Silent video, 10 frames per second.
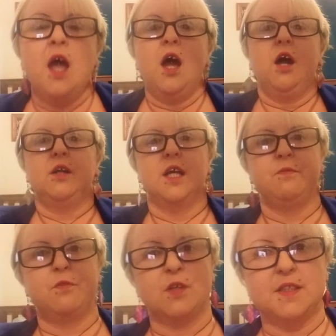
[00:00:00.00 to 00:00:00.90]
Okay,
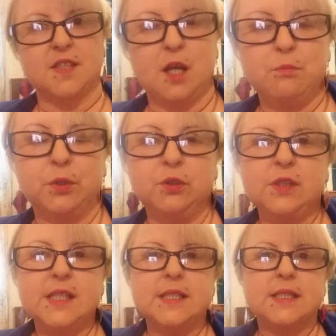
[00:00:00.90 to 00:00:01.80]
for example,
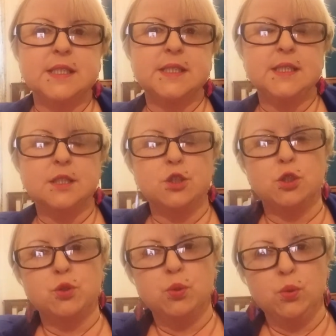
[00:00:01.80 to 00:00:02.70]
in season
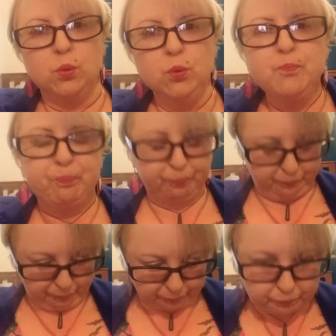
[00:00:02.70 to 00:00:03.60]
2,
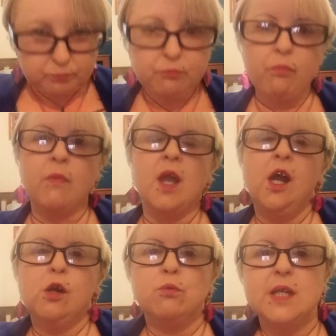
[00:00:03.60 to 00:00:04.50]

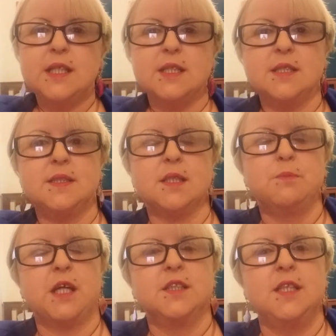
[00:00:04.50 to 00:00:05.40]
Reid is
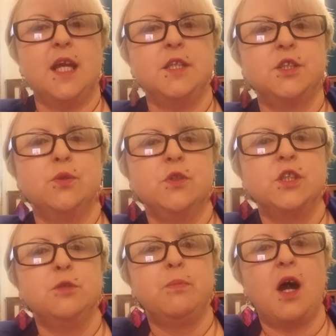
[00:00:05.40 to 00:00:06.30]
abducted and
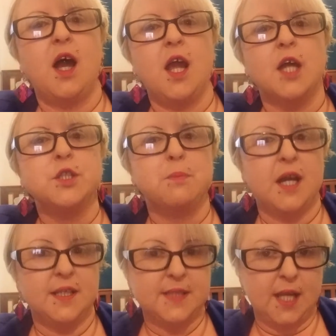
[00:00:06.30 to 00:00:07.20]
tortured by
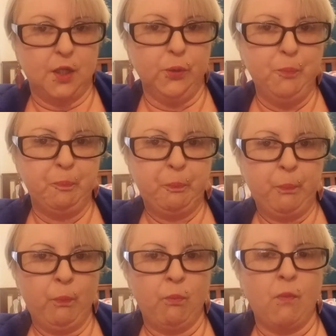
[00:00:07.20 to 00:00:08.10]
Tobias Hankel,
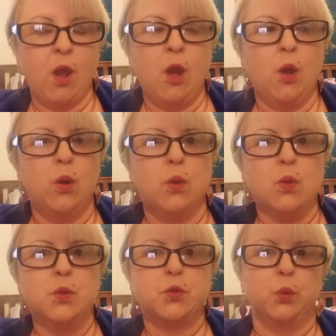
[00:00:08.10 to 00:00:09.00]

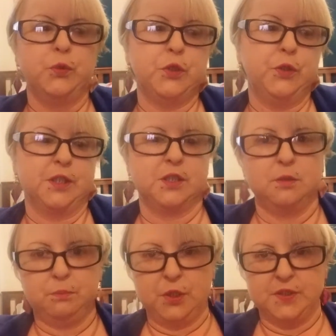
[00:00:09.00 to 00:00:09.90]
whose alternate
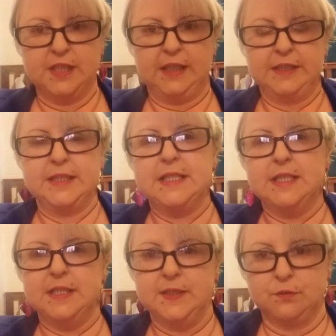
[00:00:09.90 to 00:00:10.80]
personality
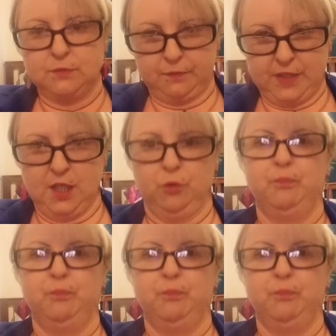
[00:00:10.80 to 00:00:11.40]
is Raphael.